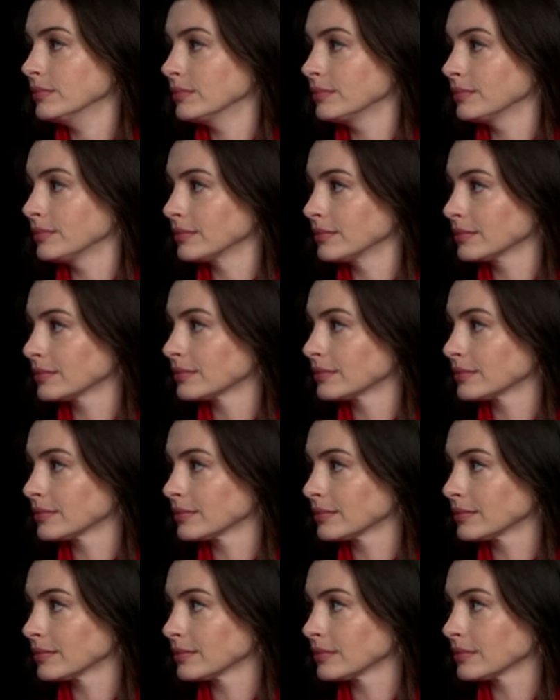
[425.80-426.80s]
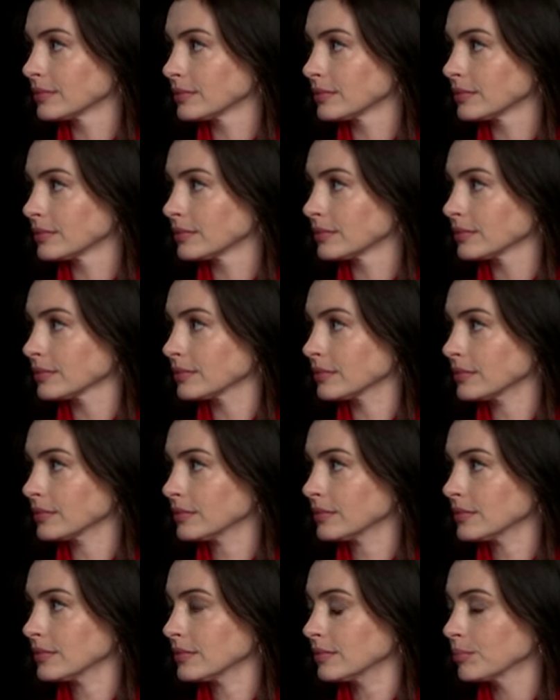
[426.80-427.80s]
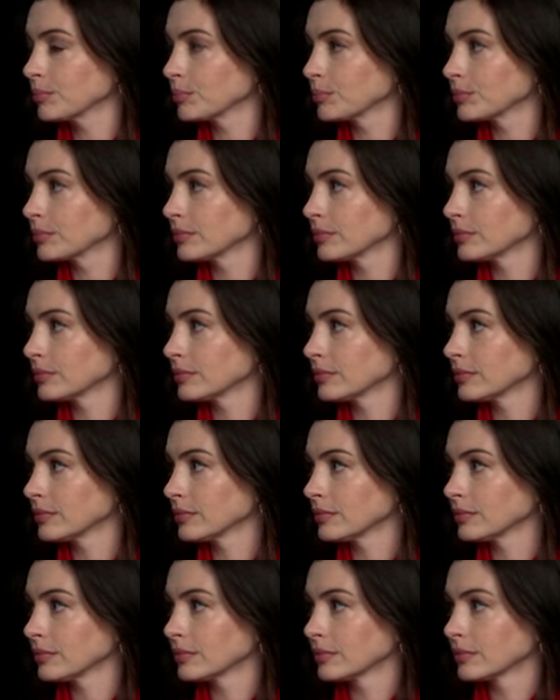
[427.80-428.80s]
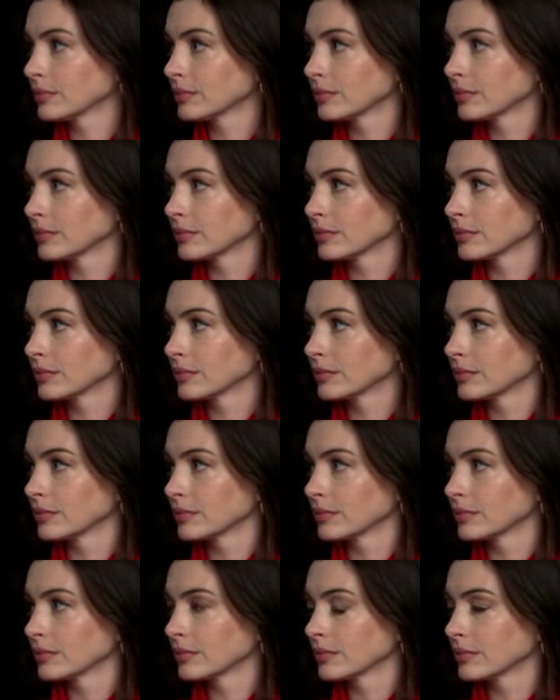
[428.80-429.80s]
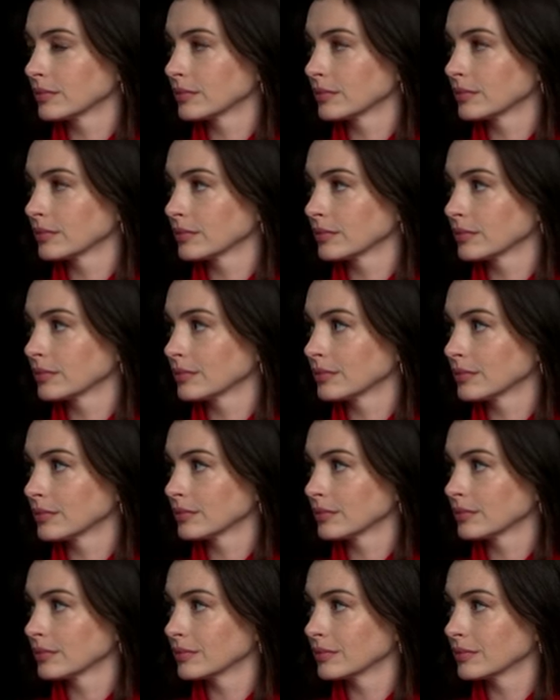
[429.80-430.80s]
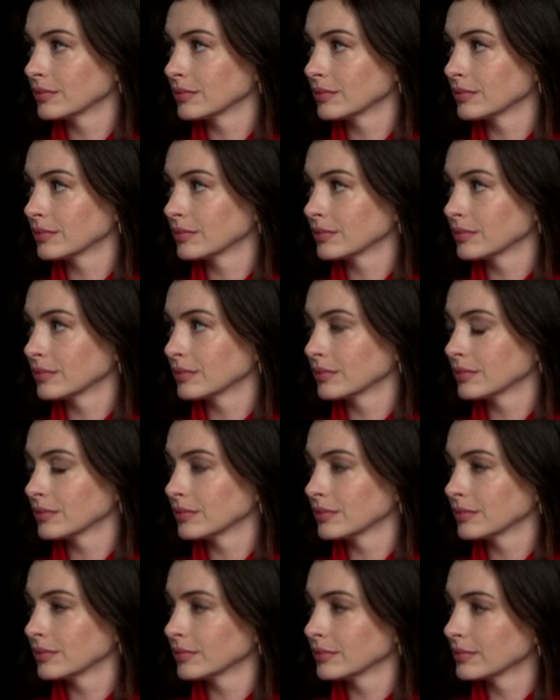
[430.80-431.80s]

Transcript: (silent)